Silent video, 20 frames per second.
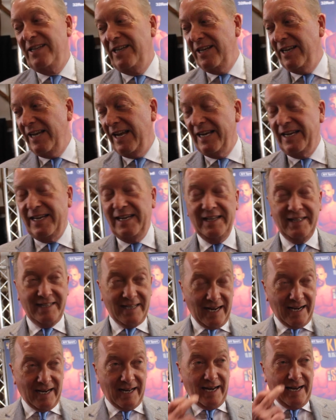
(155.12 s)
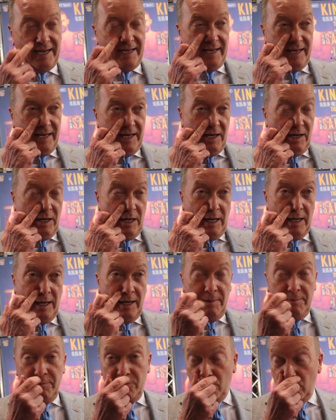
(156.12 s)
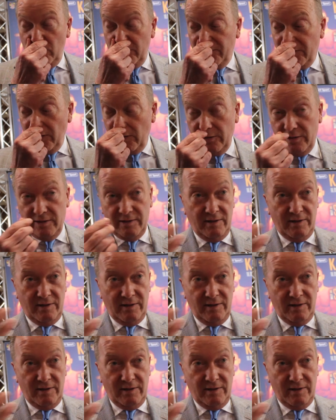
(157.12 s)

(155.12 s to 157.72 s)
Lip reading: Kid Galahad. We've got